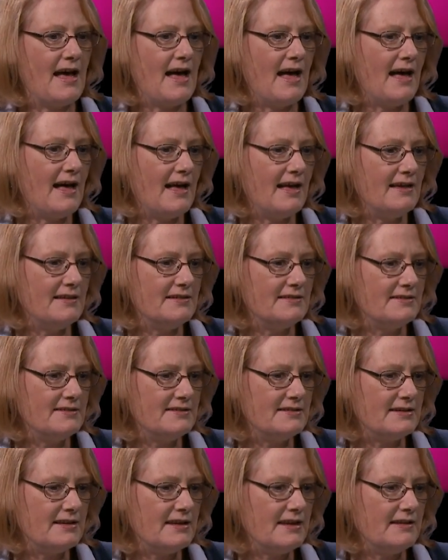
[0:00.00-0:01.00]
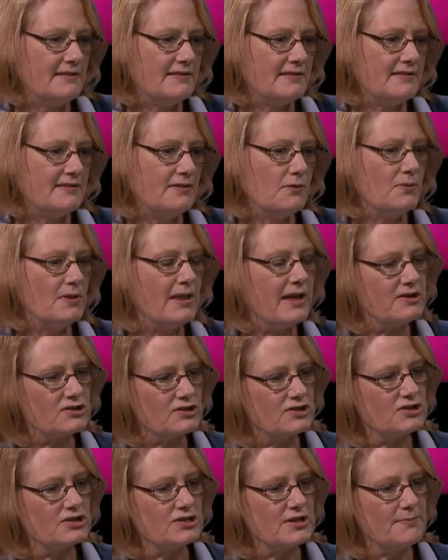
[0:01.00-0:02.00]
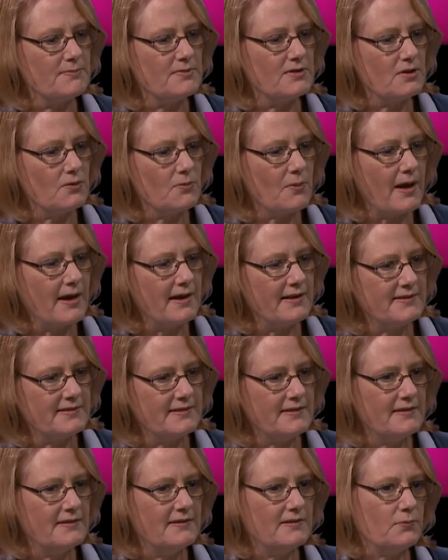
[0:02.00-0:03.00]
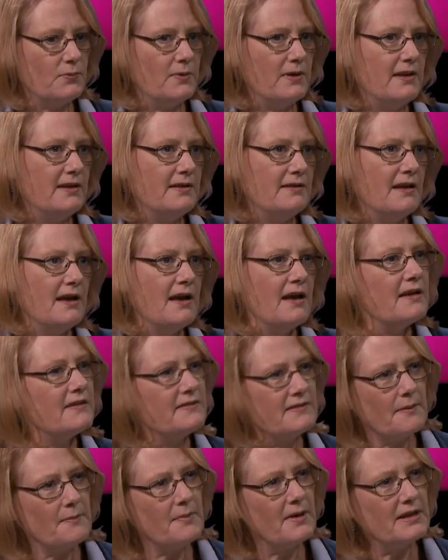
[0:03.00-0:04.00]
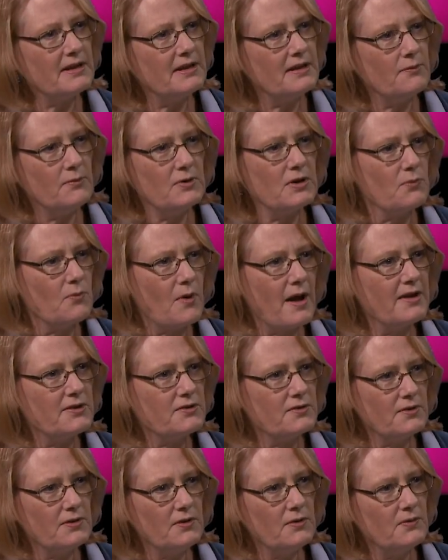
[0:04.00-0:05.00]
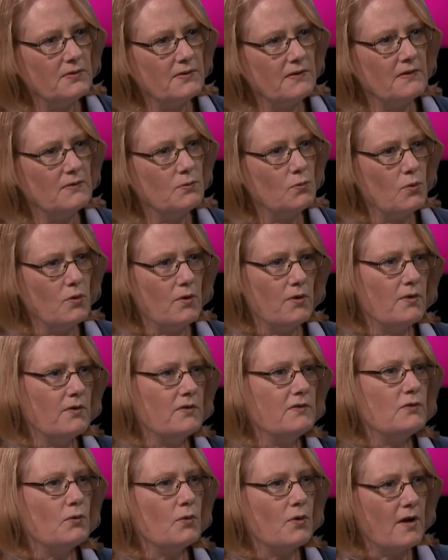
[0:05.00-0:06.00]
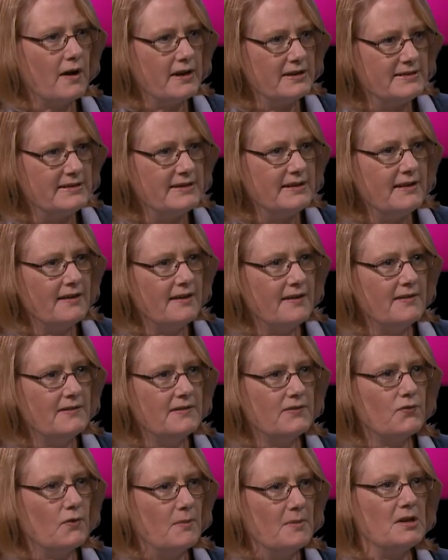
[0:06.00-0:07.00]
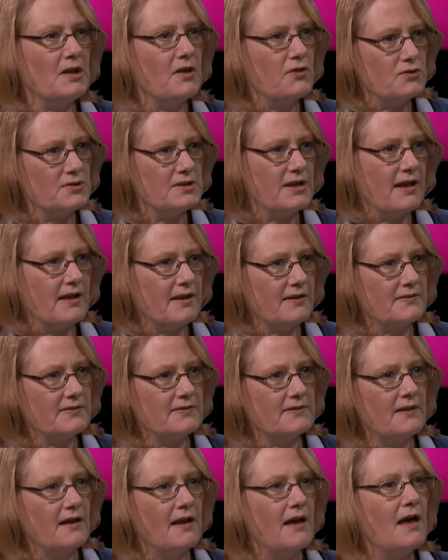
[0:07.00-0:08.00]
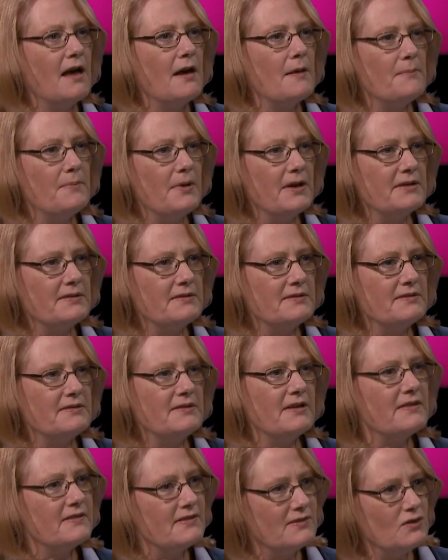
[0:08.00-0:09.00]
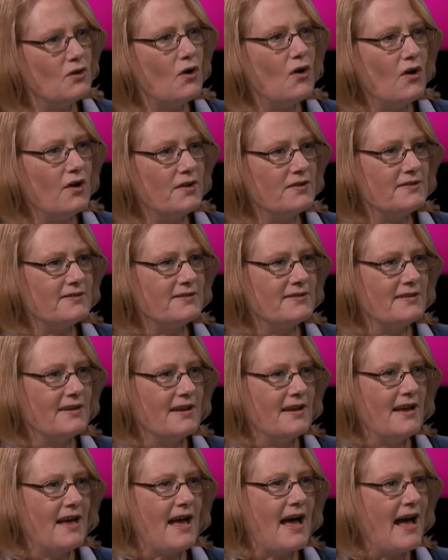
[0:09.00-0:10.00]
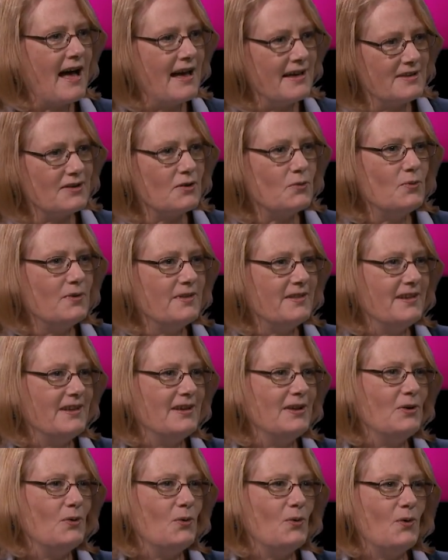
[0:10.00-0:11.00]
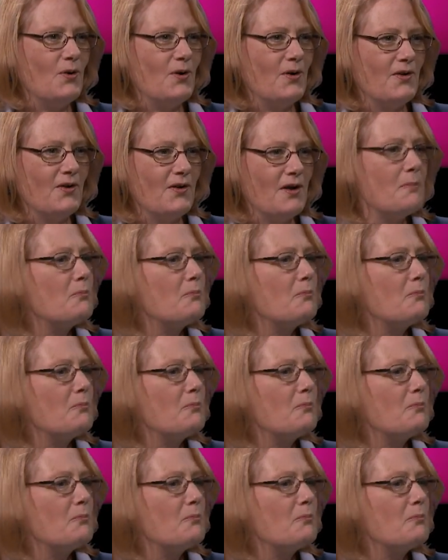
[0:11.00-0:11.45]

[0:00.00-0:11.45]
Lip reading: and it's the relationship that arises when a writer uses words or ideas from another text but does not adequately or